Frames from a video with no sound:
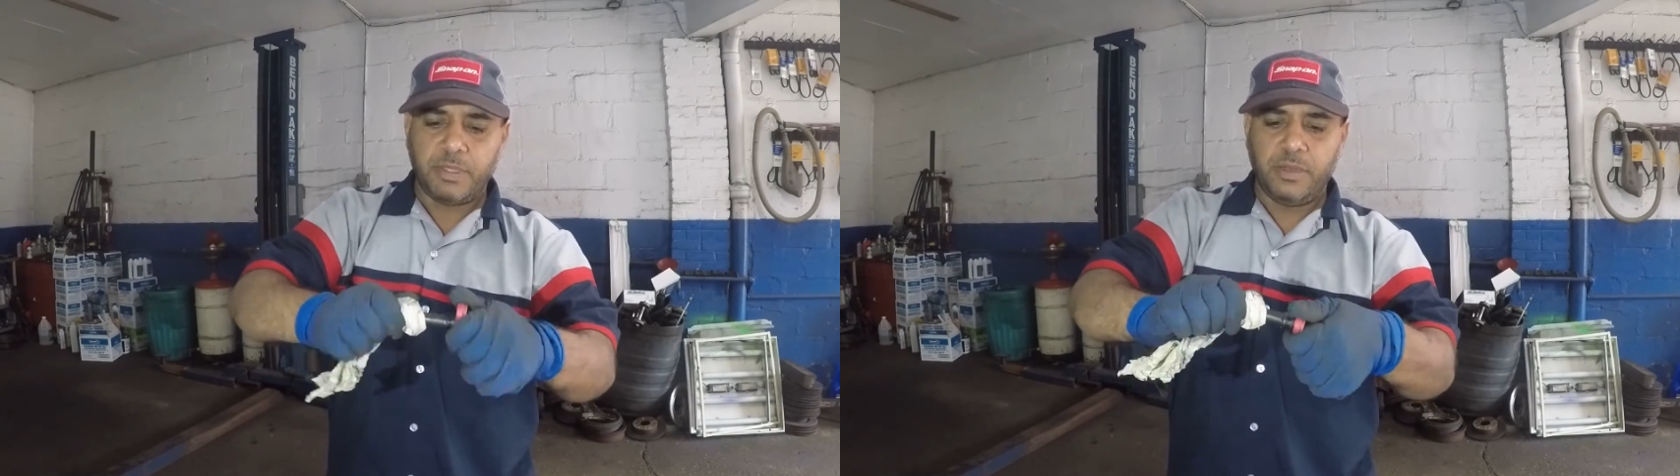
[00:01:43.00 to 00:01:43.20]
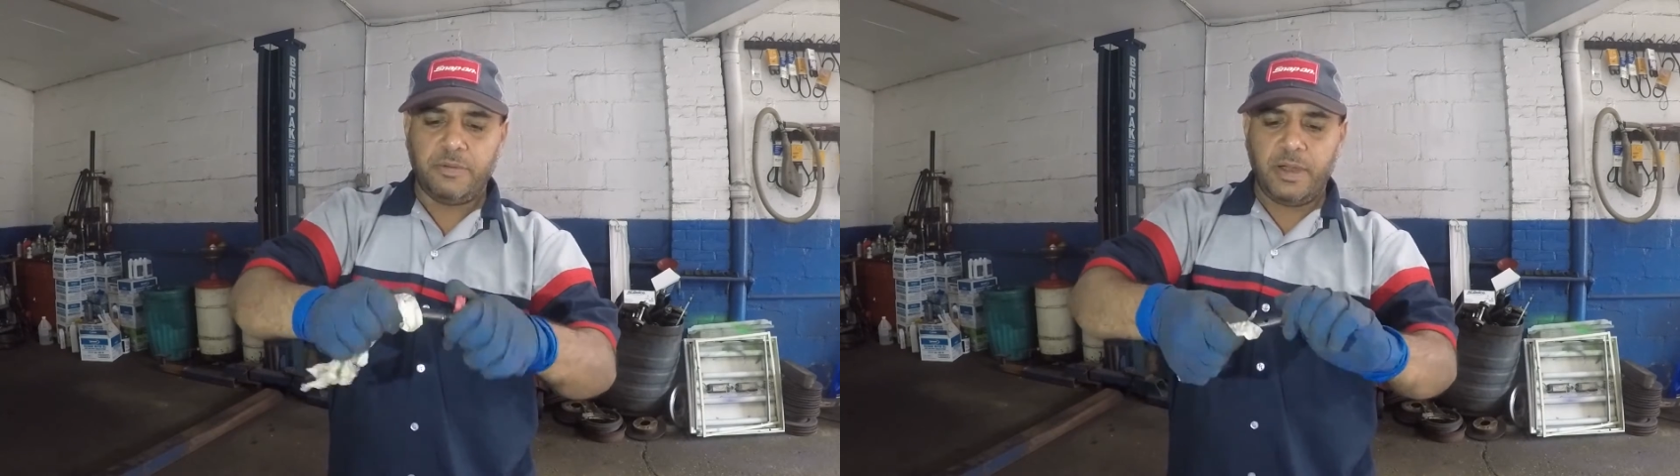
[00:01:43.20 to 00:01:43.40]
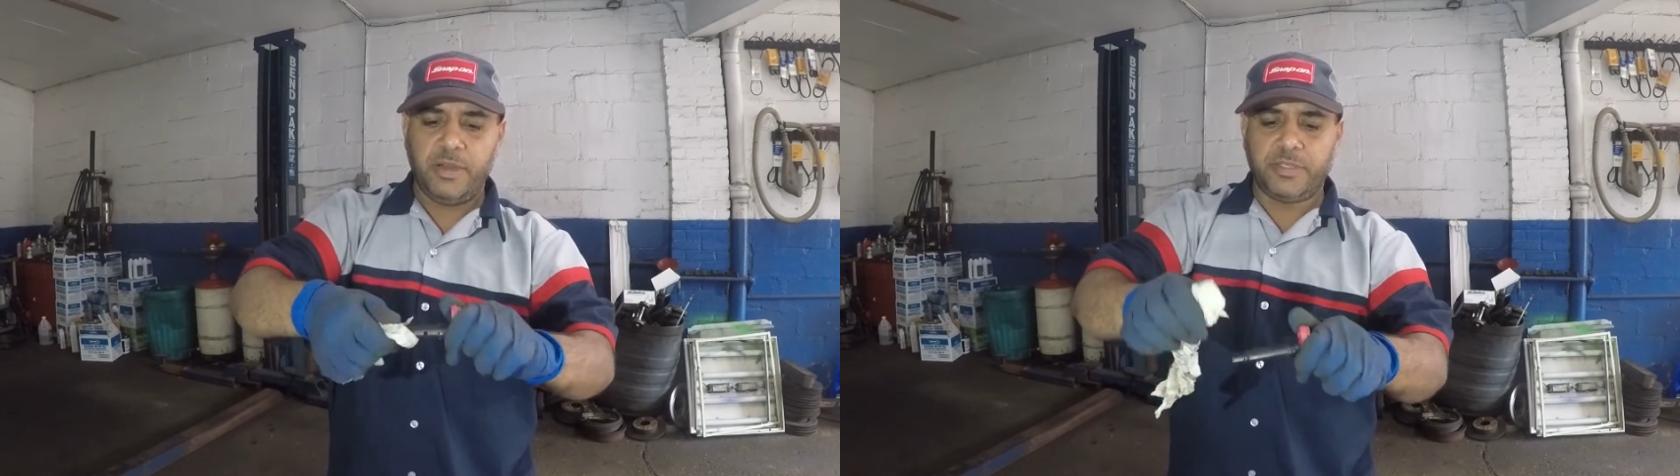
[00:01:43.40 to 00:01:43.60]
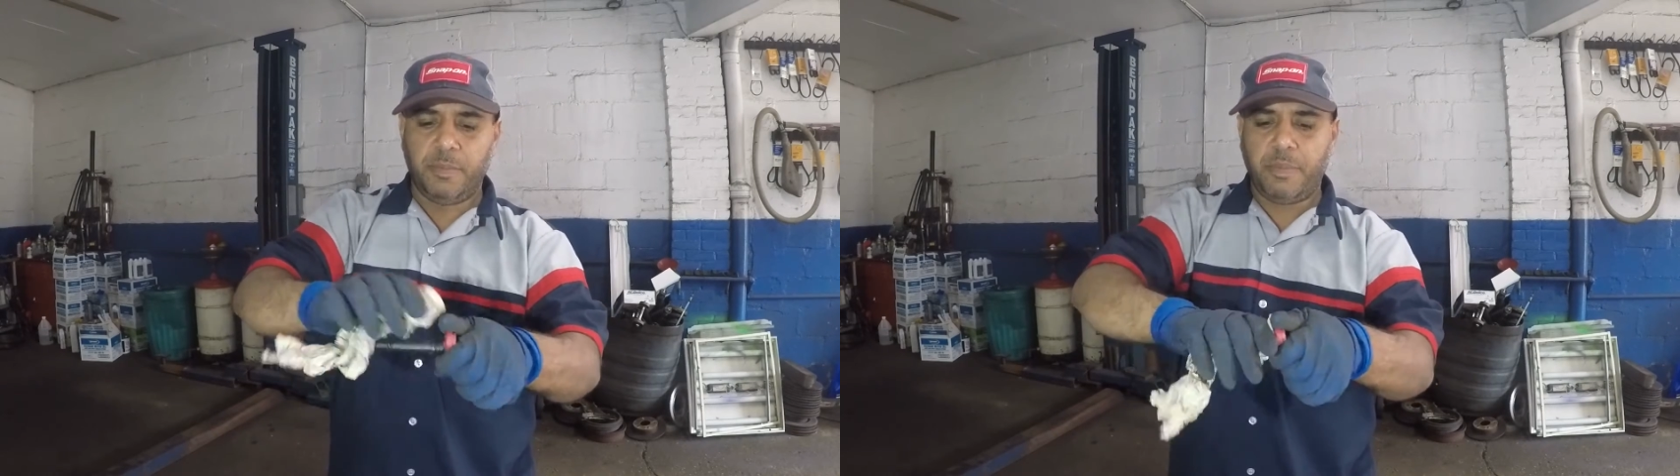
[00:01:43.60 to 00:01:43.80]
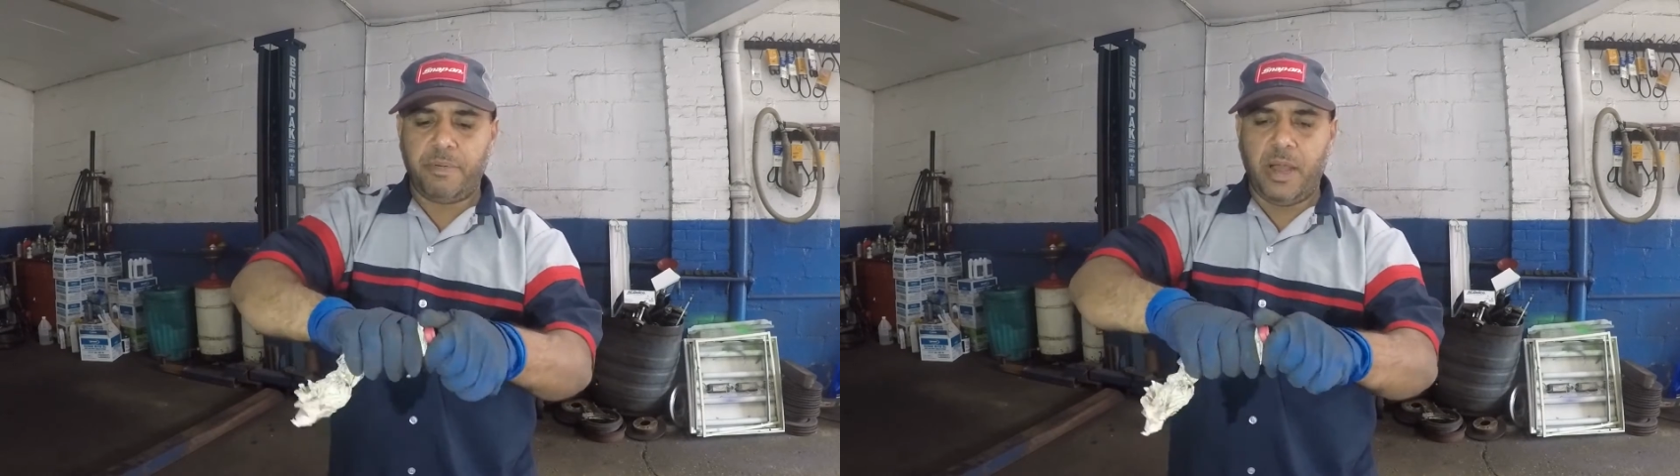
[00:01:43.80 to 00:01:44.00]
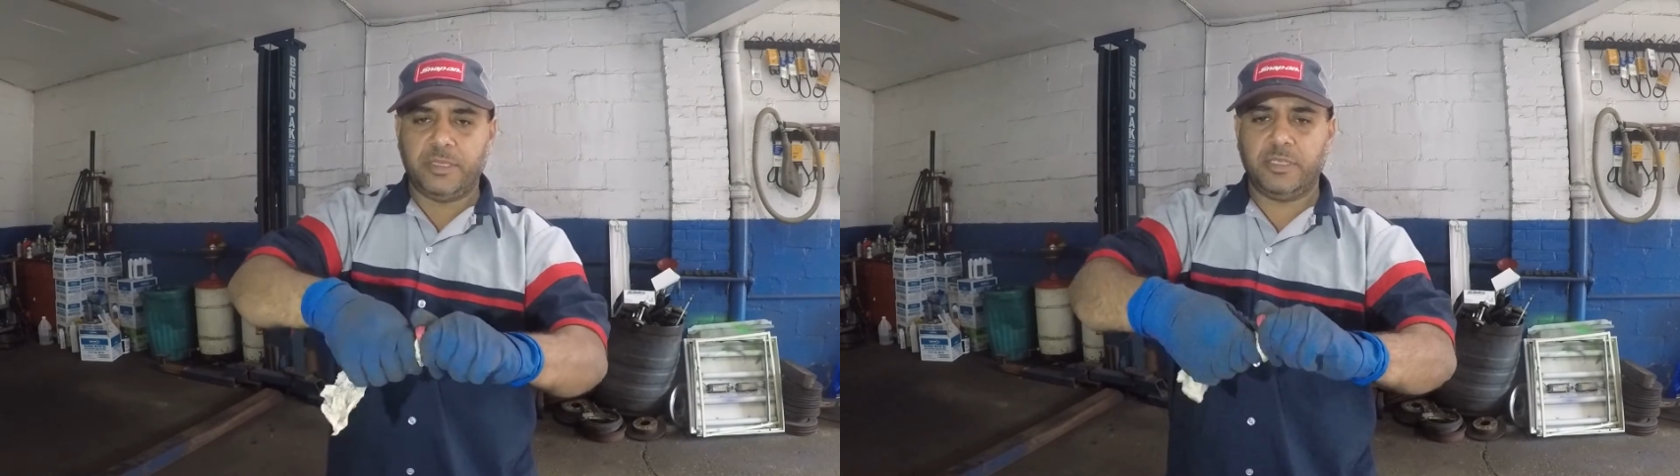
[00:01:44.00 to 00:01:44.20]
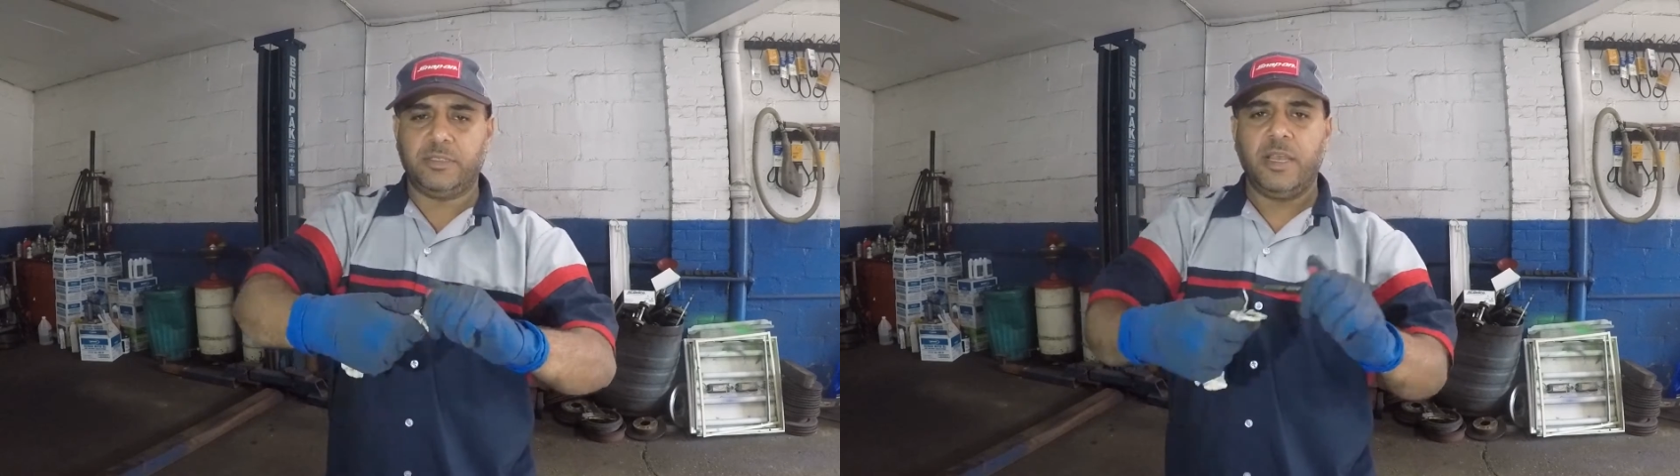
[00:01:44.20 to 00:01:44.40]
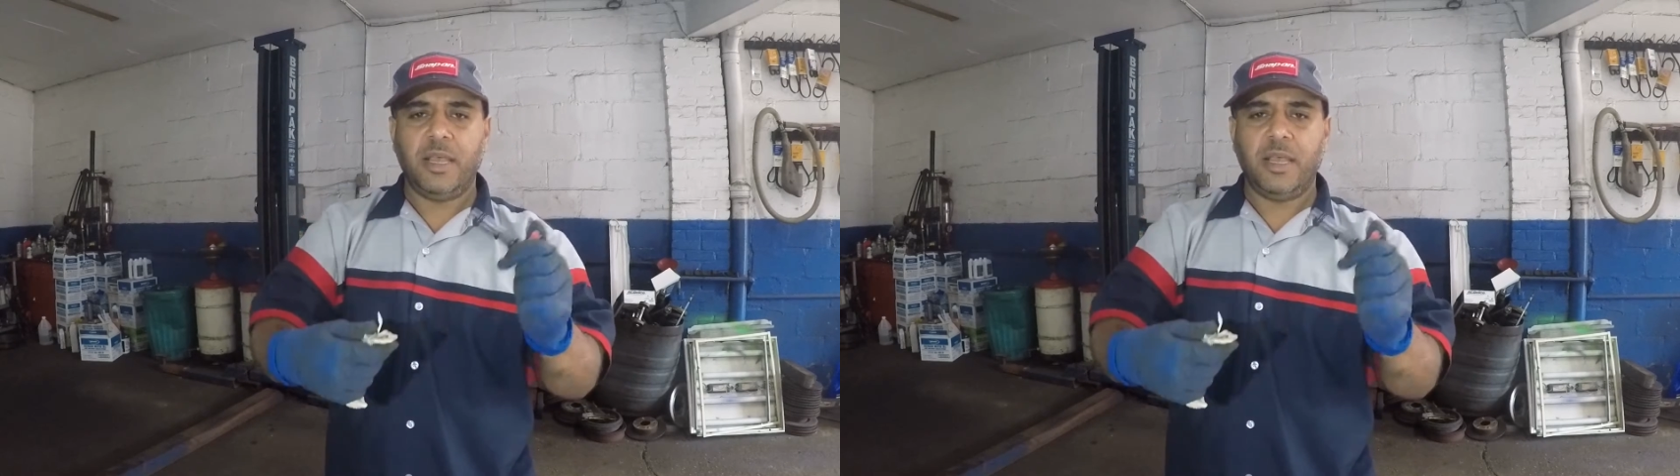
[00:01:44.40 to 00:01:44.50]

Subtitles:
Very simple process.